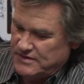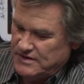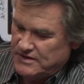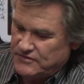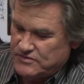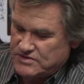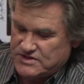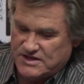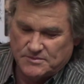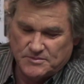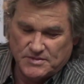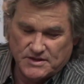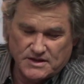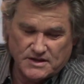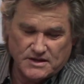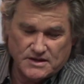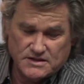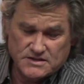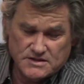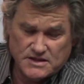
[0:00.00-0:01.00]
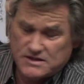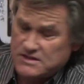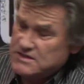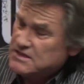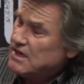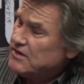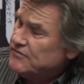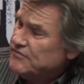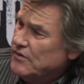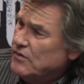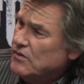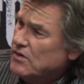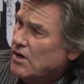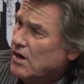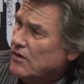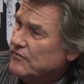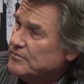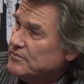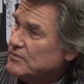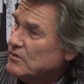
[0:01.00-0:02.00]
interesting because I just got a phone
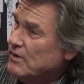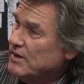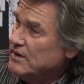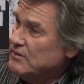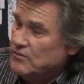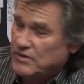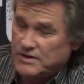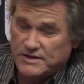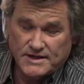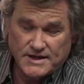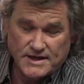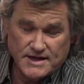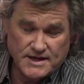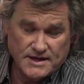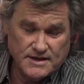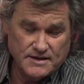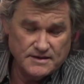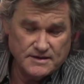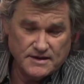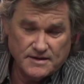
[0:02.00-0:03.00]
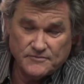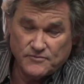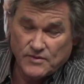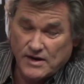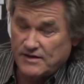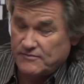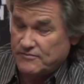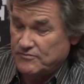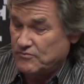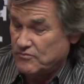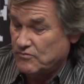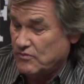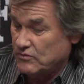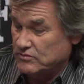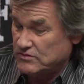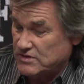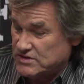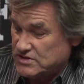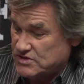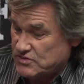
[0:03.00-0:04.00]
call from Quentin one day. I
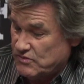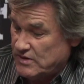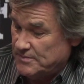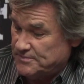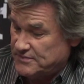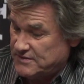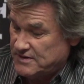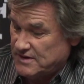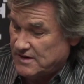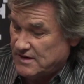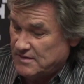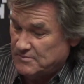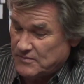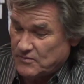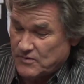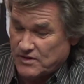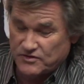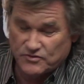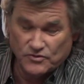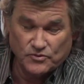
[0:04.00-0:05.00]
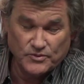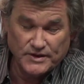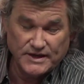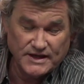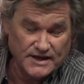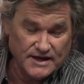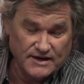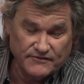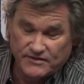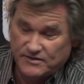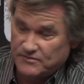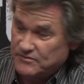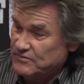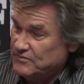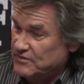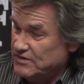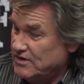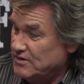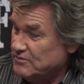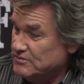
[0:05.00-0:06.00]
wrote this script. Want to do a reading of it.
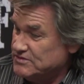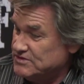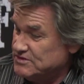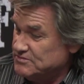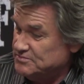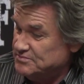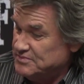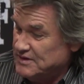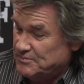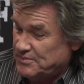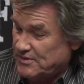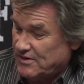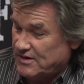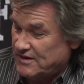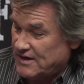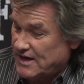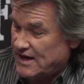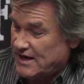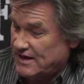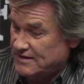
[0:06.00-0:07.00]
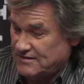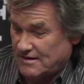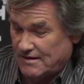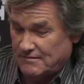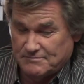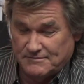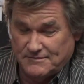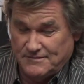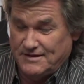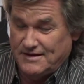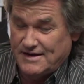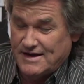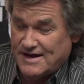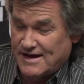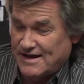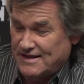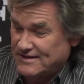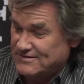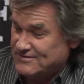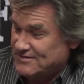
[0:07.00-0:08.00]
You know, would you be a part of that? I thought,
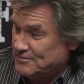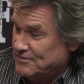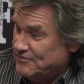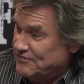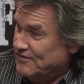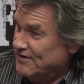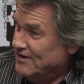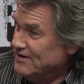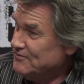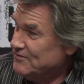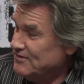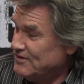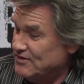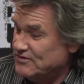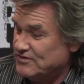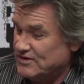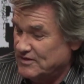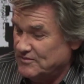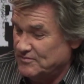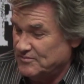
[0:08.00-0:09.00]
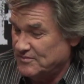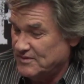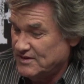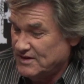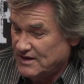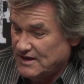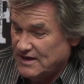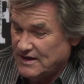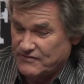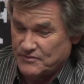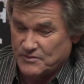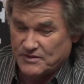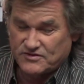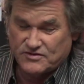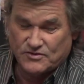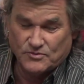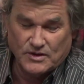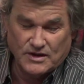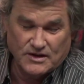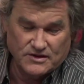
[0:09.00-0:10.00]
yeah, that's gonna be fun. Usually, every
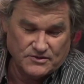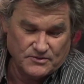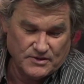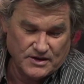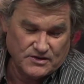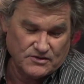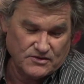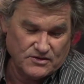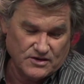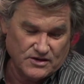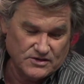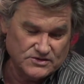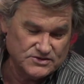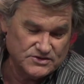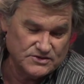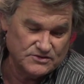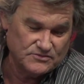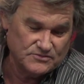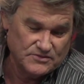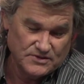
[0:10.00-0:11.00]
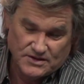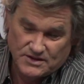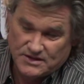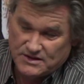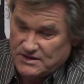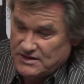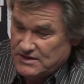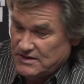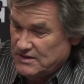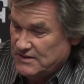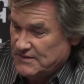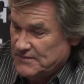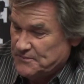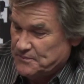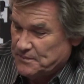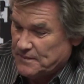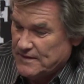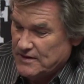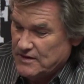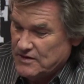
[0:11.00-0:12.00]
once in a while, a director calls you, and
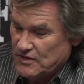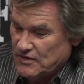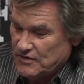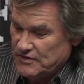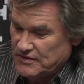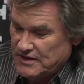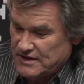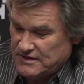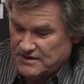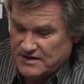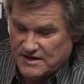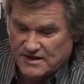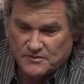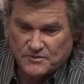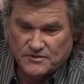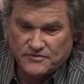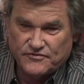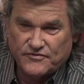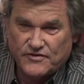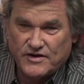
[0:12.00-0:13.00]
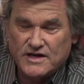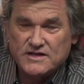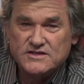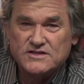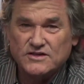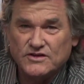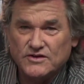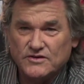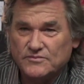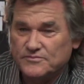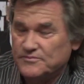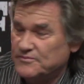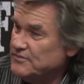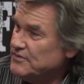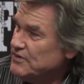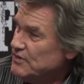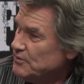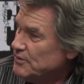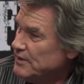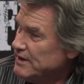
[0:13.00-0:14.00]
you know, you get together with friends and you
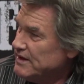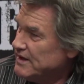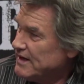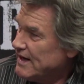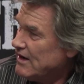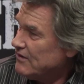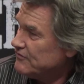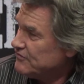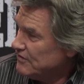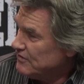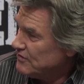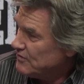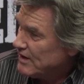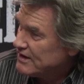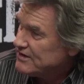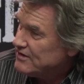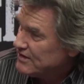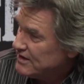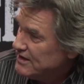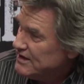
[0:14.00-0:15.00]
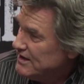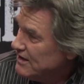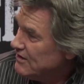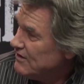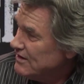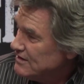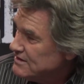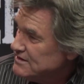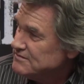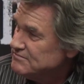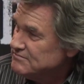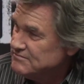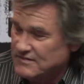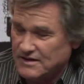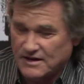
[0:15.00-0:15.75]
read it out so the director can hear it and